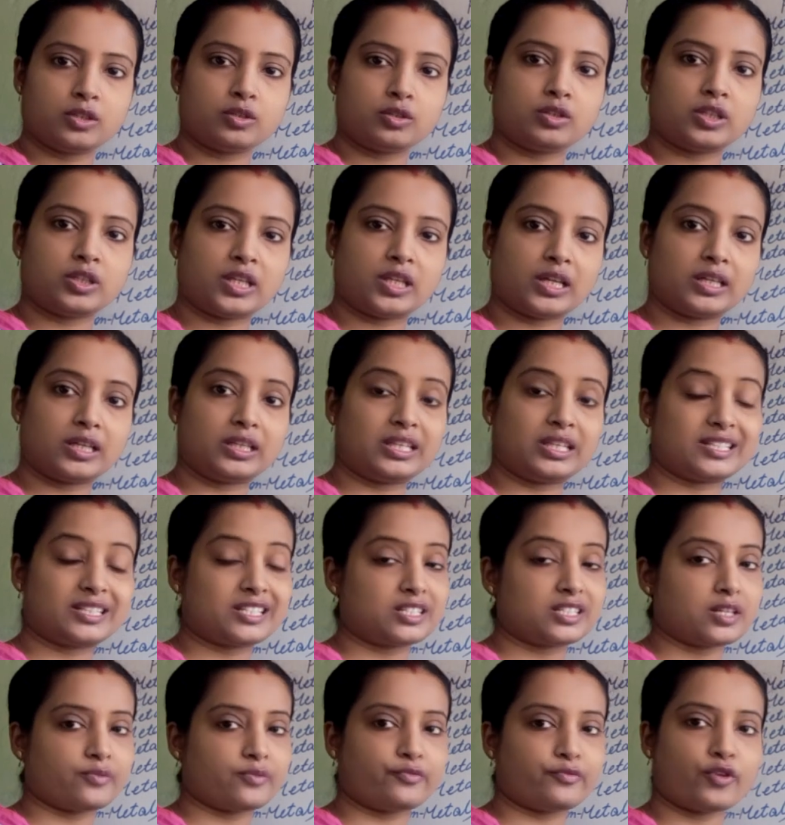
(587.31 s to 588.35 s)
This is
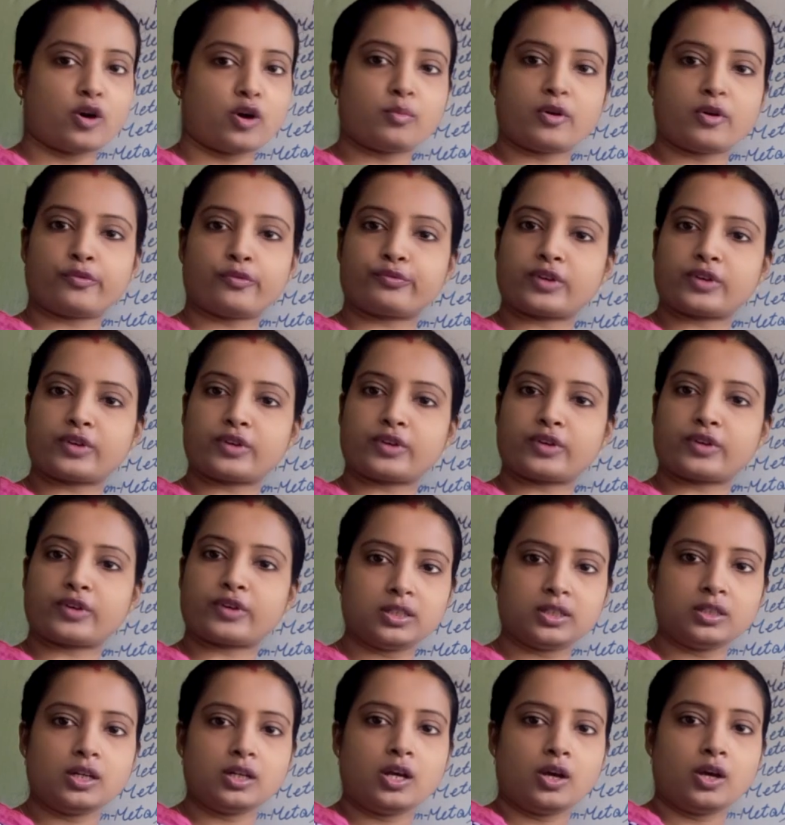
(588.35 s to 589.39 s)
a form of
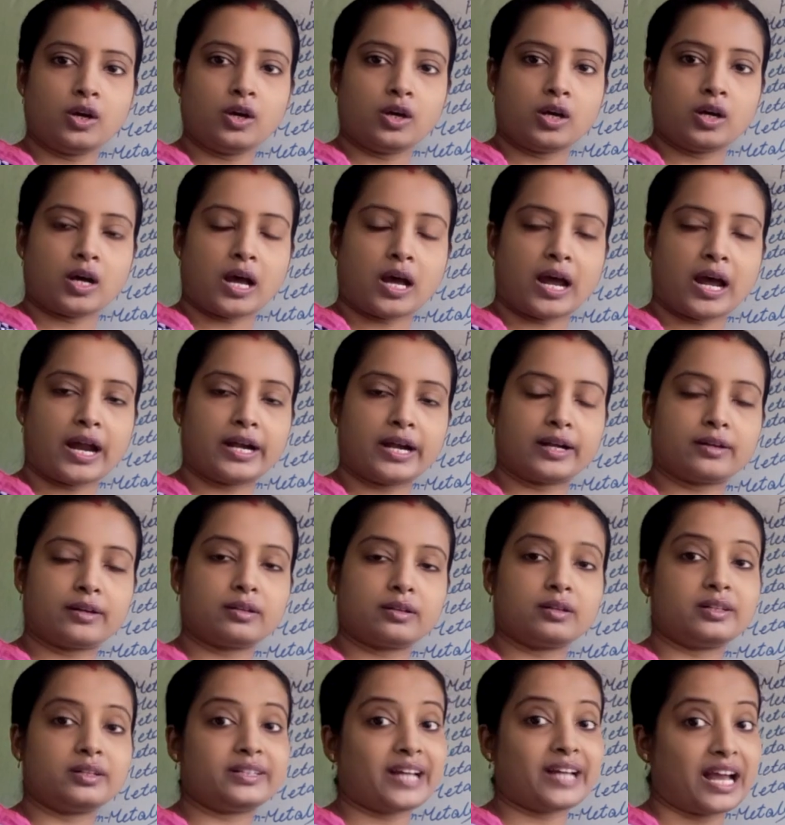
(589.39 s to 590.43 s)
carbon.
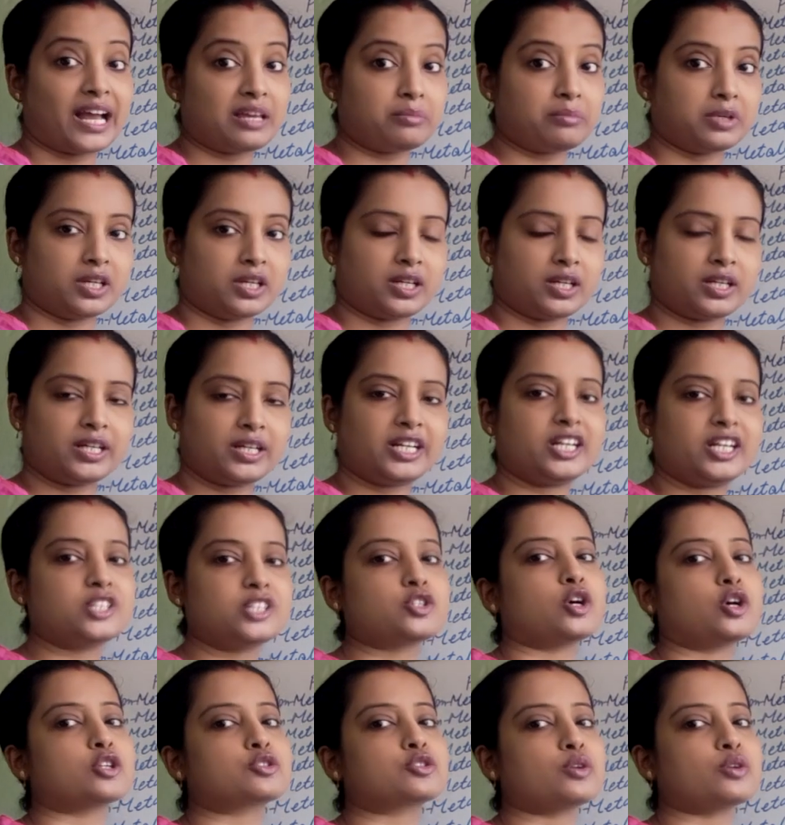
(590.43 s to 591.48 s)
And diamond, it is
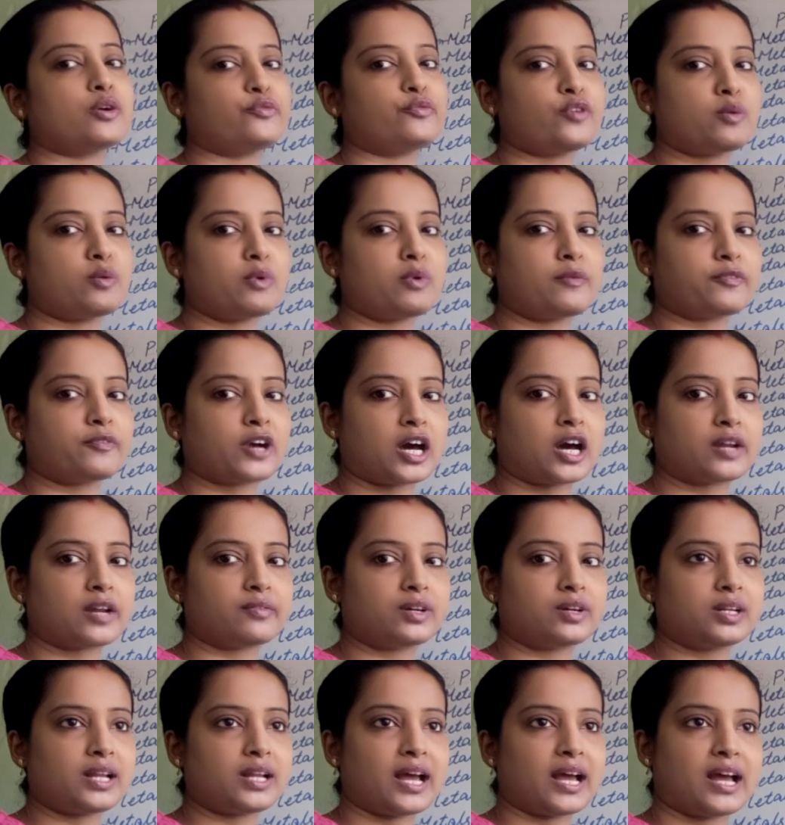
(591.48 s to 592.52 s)
also a form of
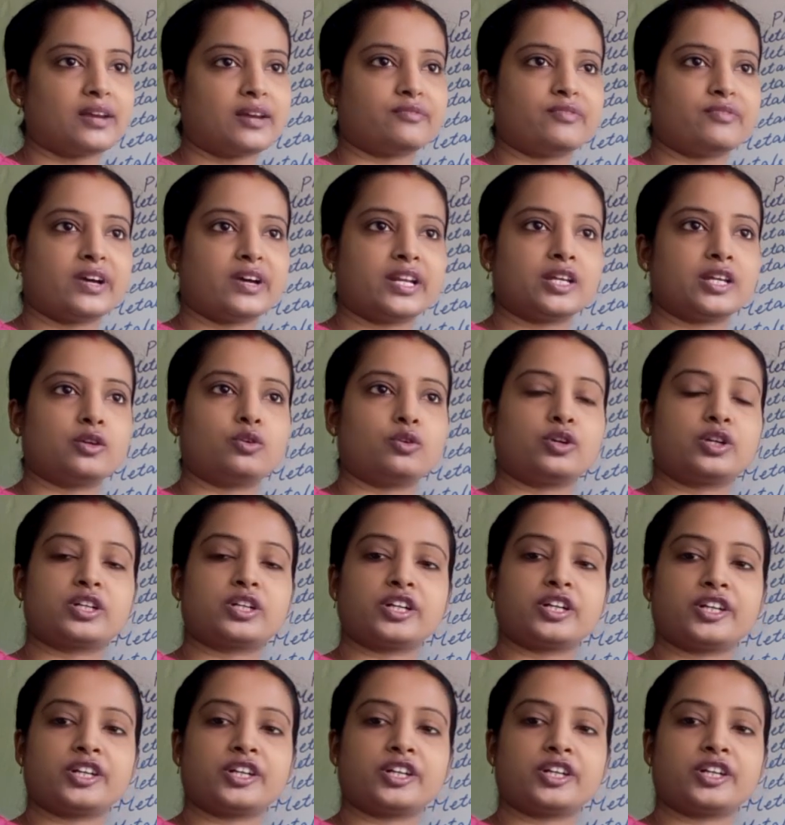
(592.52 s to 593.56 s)
carbon and very good
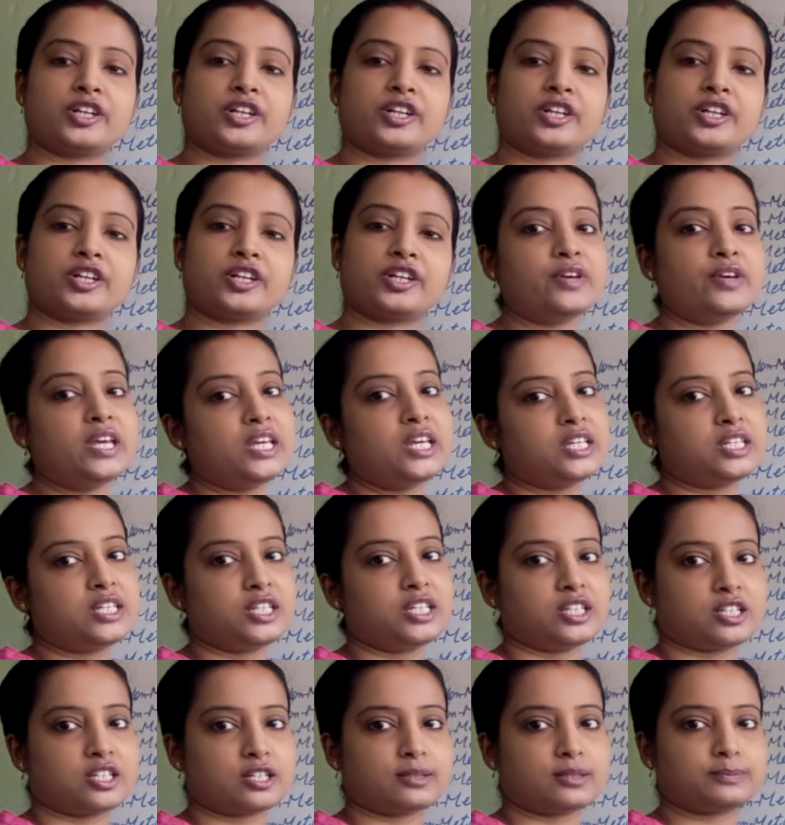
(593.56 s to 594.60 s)
conductor of
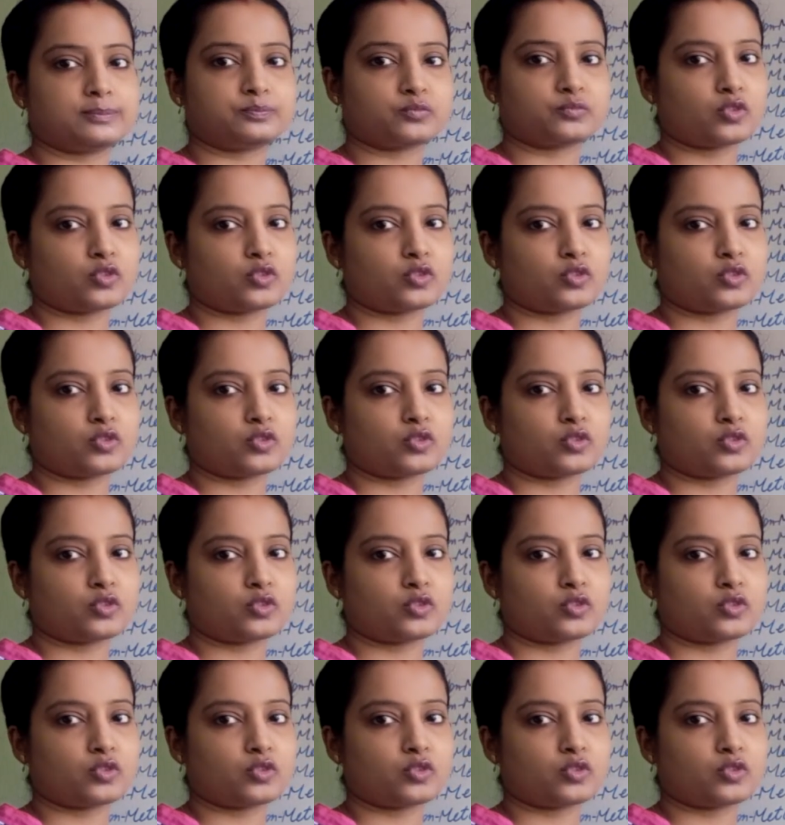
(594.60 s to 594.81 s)
heat.